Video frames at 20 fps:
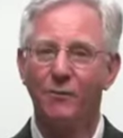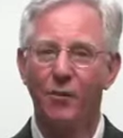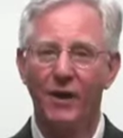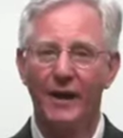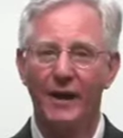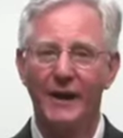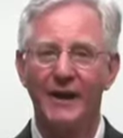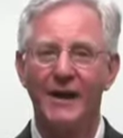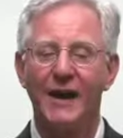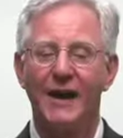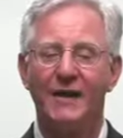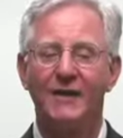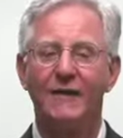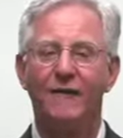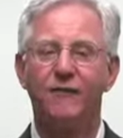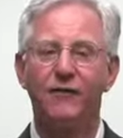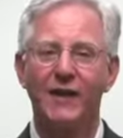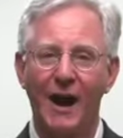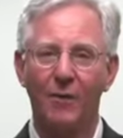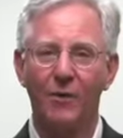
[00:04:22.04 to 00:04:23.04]
morning, the
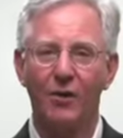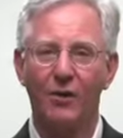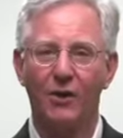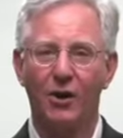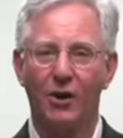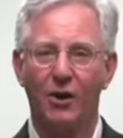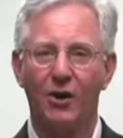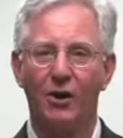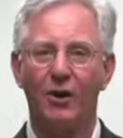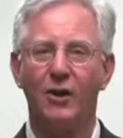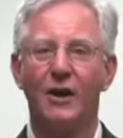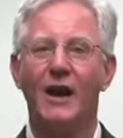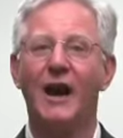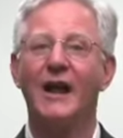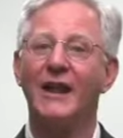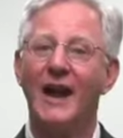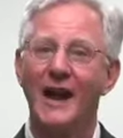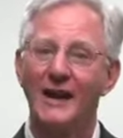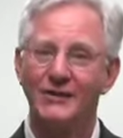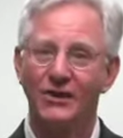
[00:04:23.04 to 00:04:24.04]
flower girl,
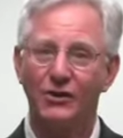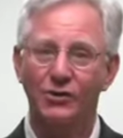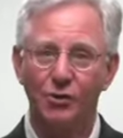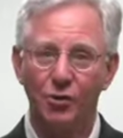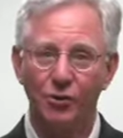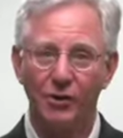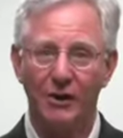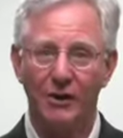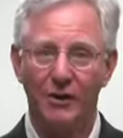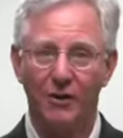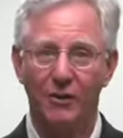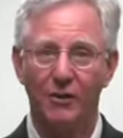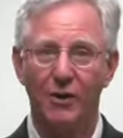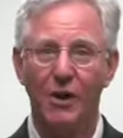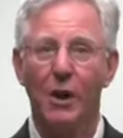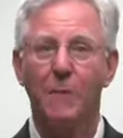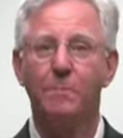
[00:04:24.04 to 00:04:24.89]
Eliza Doolittle,